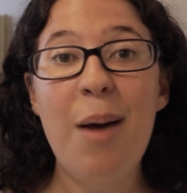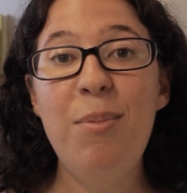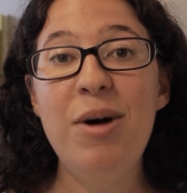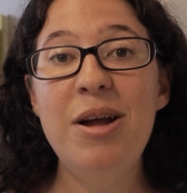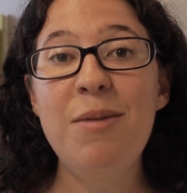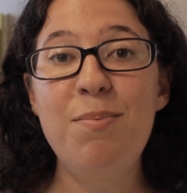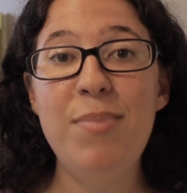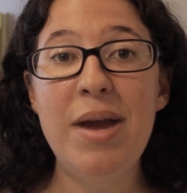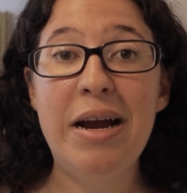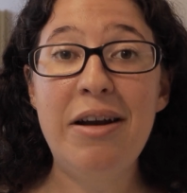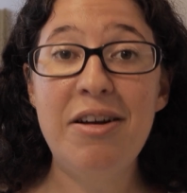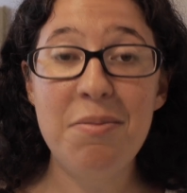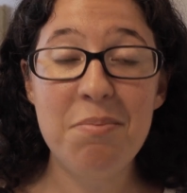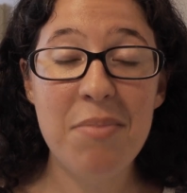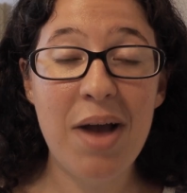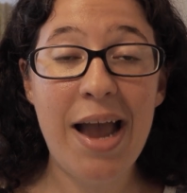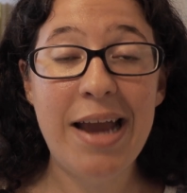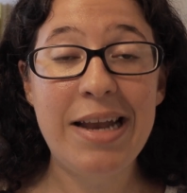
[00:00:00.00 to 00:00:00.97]
But bear
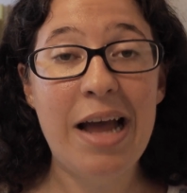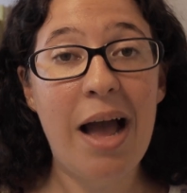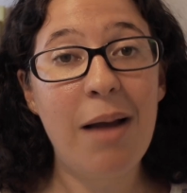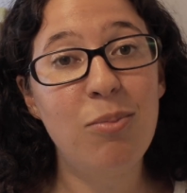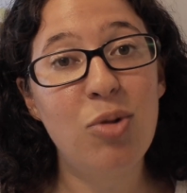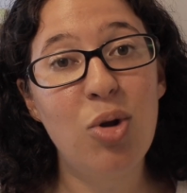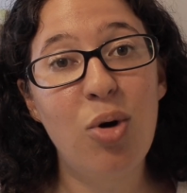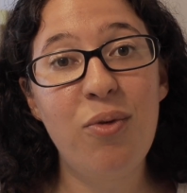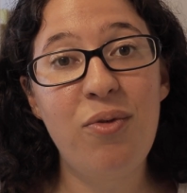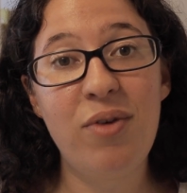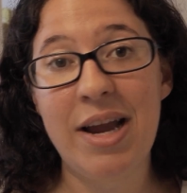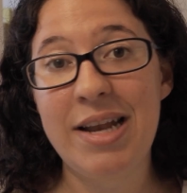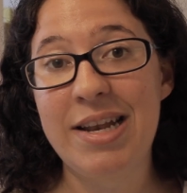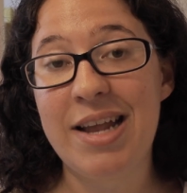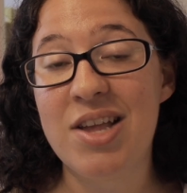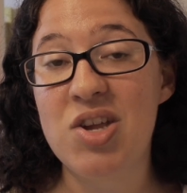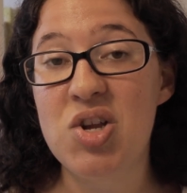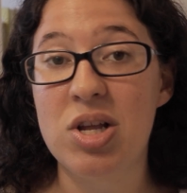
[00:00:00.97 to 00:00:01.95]
in mind, I'm no
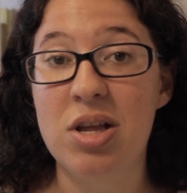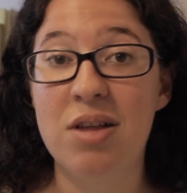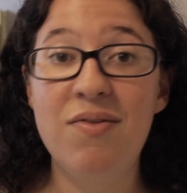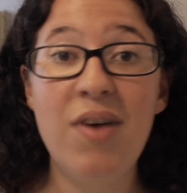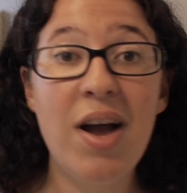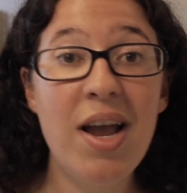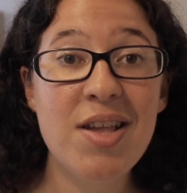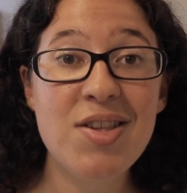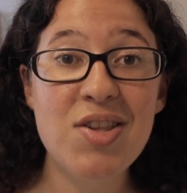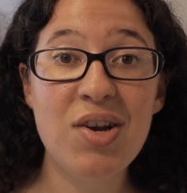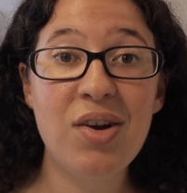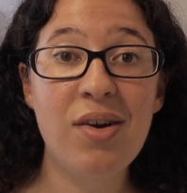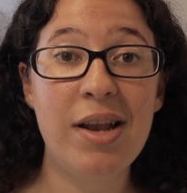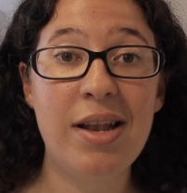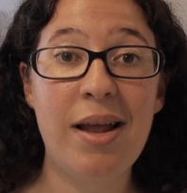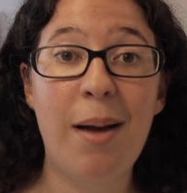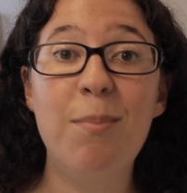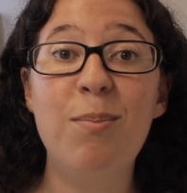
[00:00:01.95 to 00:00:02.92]
financial advisor,
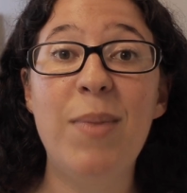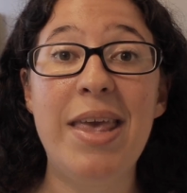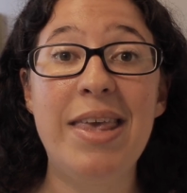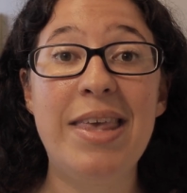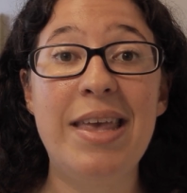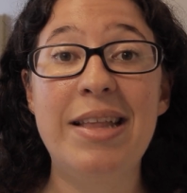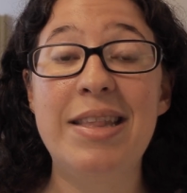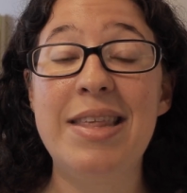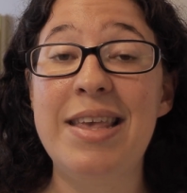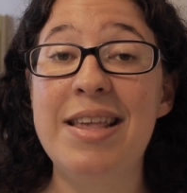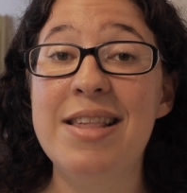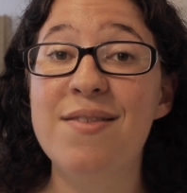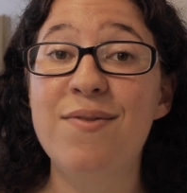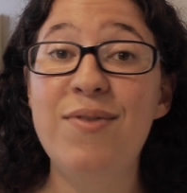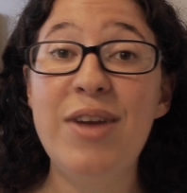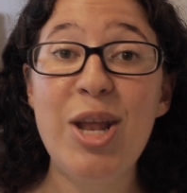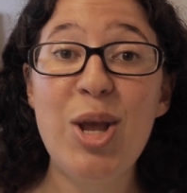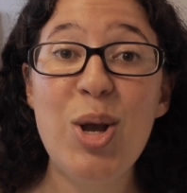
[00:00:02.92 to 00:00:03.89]
and I'm making
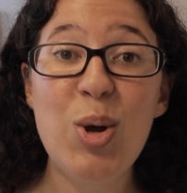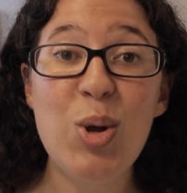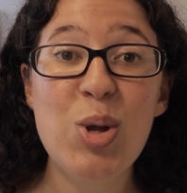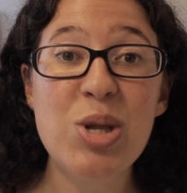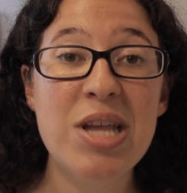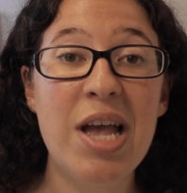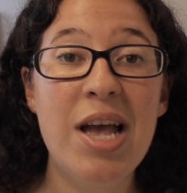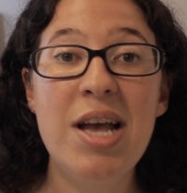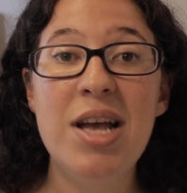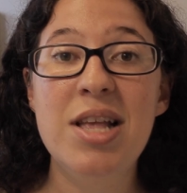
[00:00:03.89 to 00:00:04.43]
these videos